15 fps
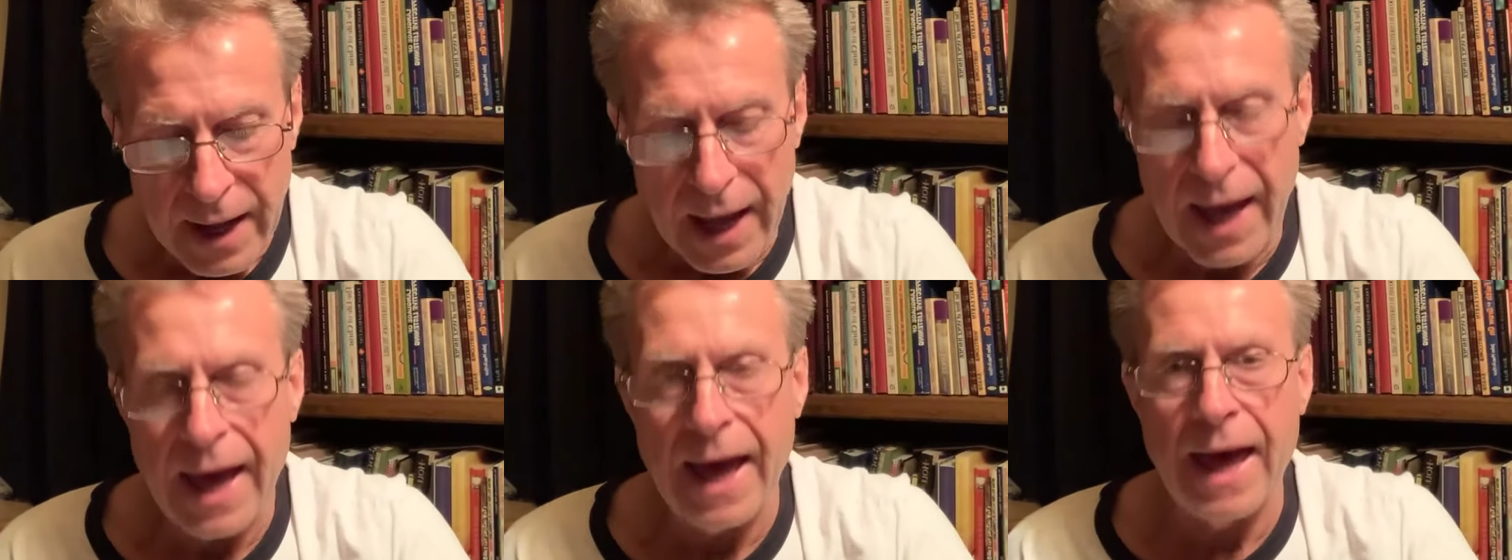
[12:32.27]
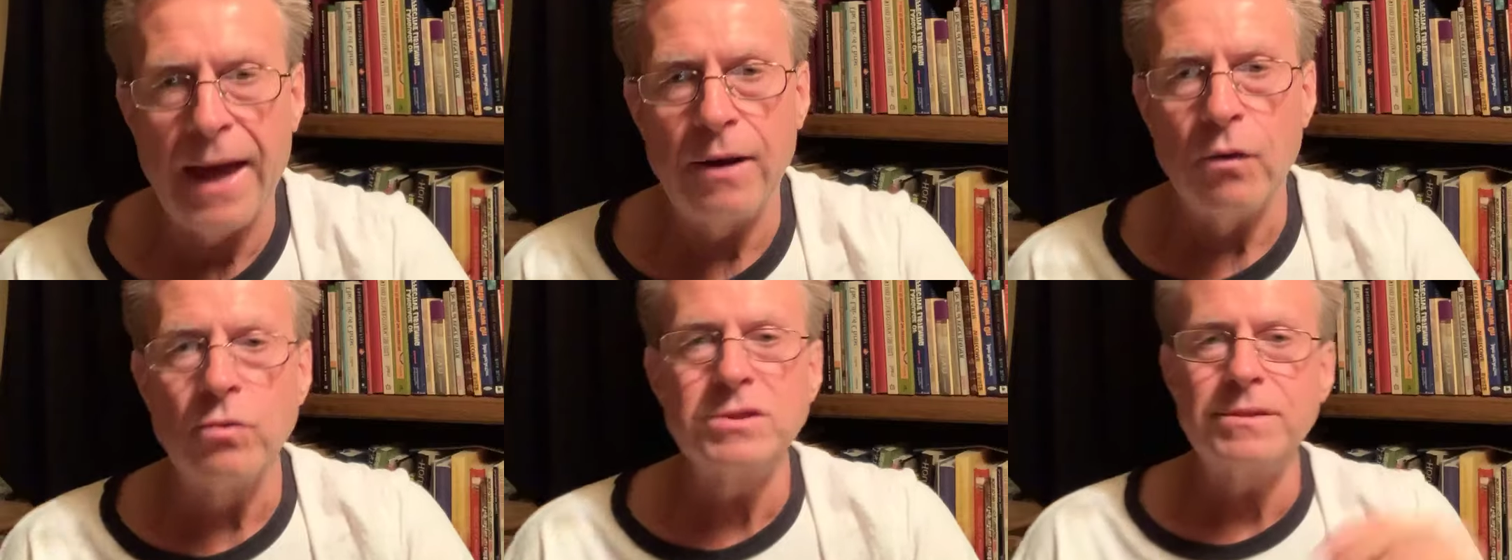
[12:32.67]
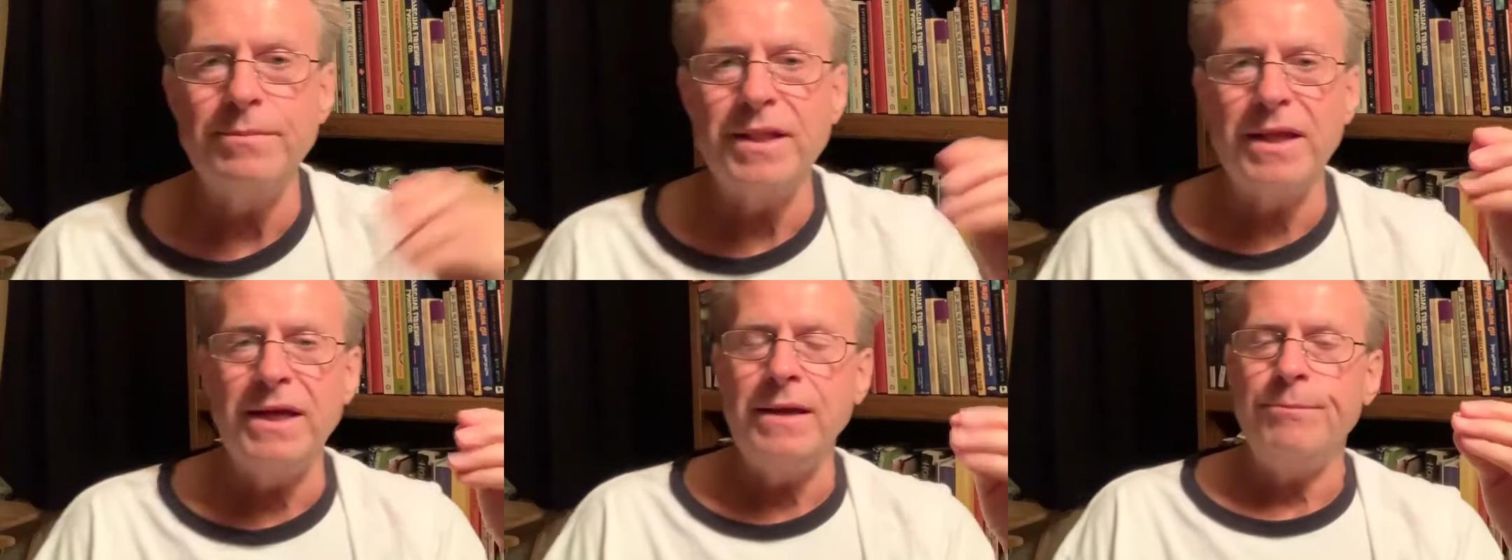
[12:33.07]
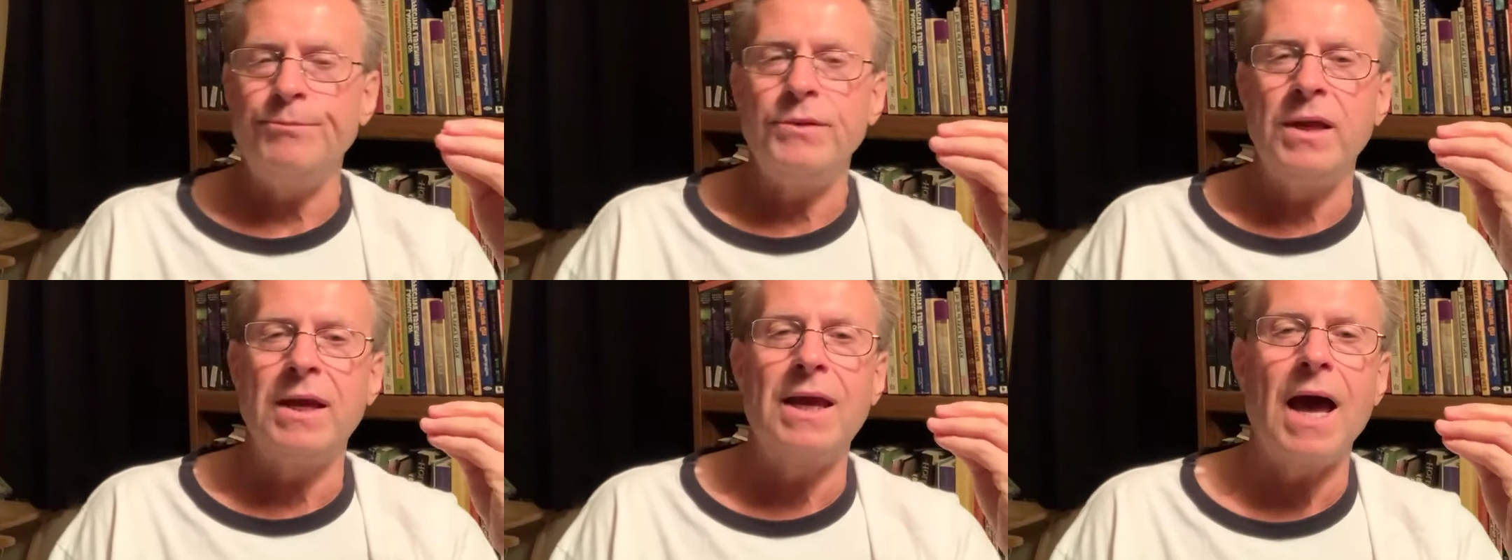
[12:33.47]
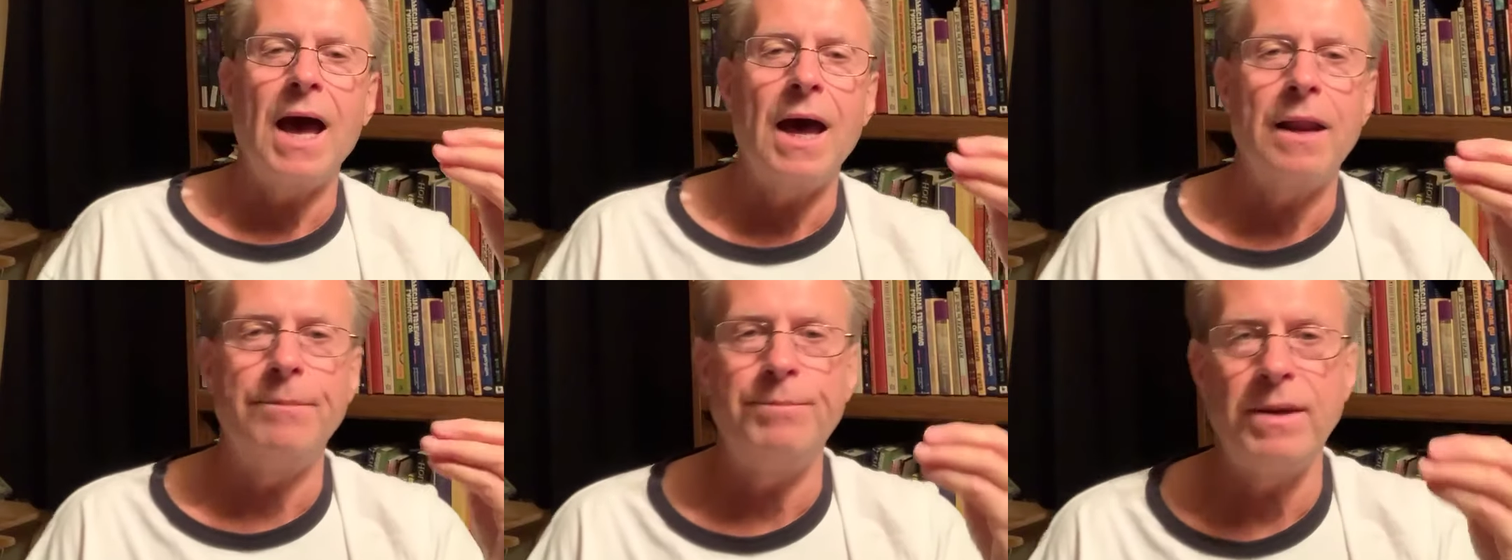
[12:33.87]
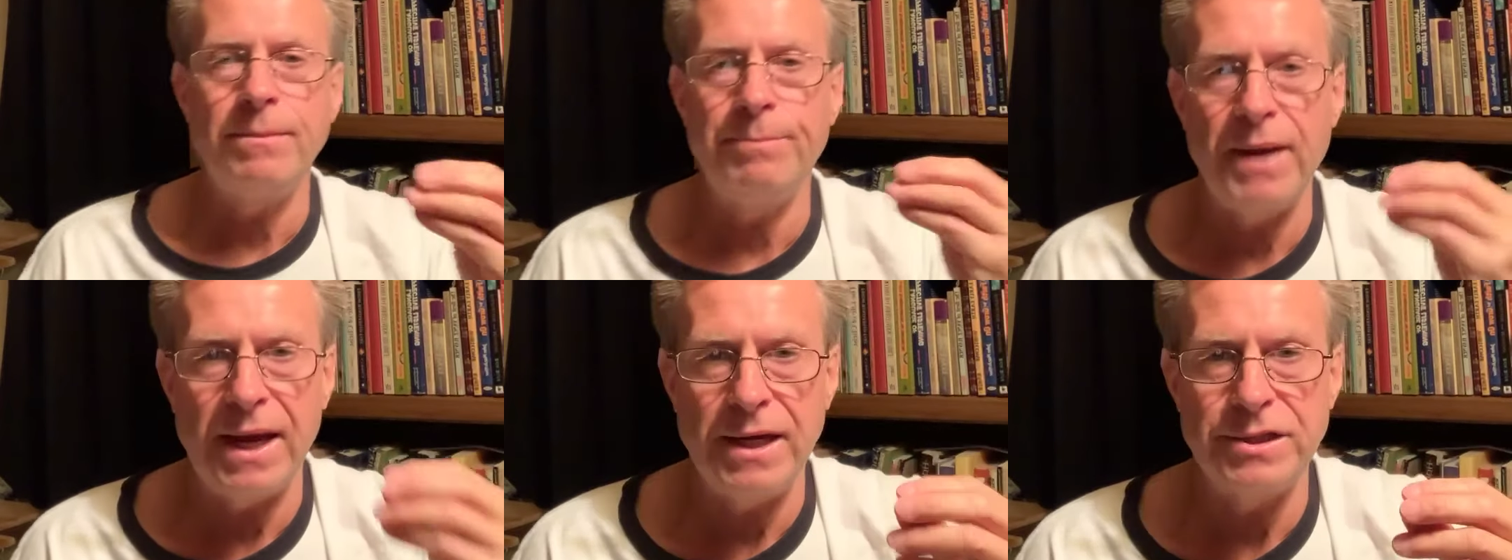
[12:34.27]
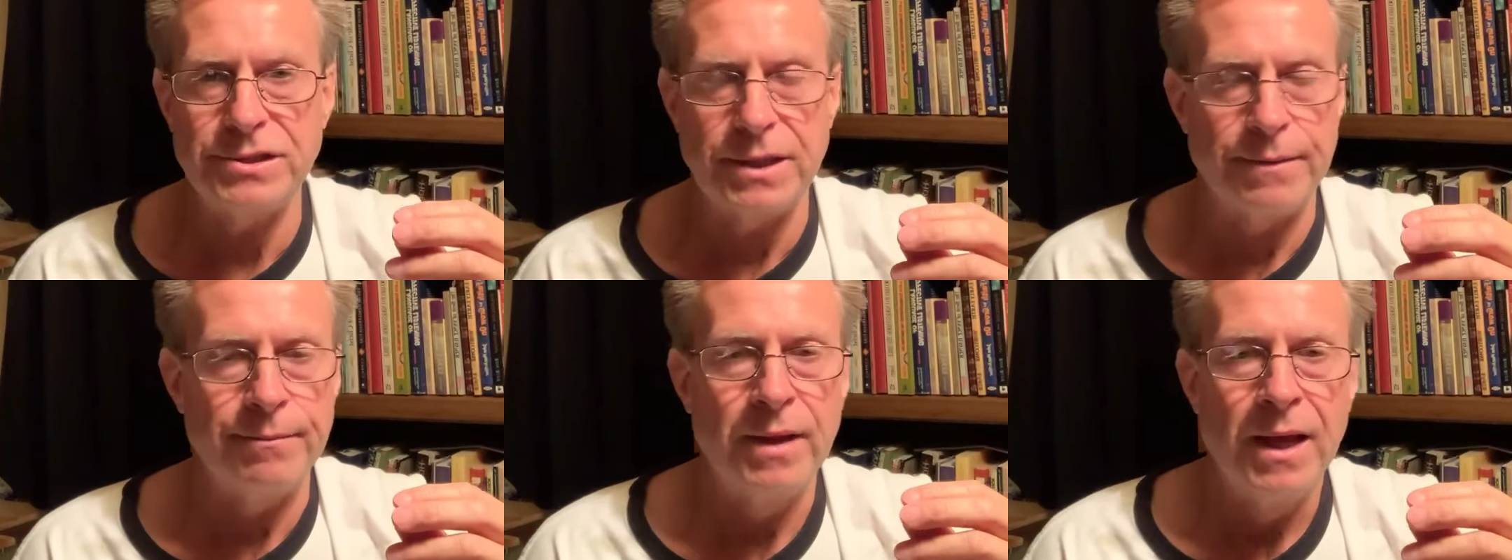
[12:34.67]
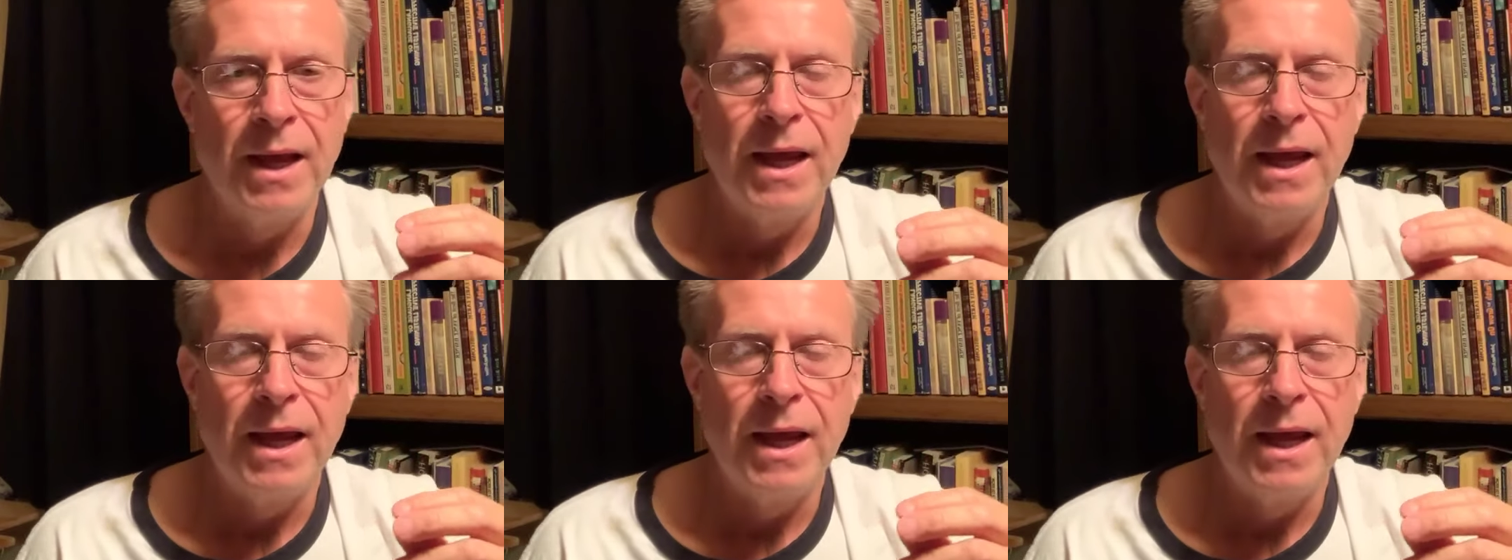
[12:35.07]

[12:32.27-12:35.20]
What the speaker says: And ultimately, you gotta be patient.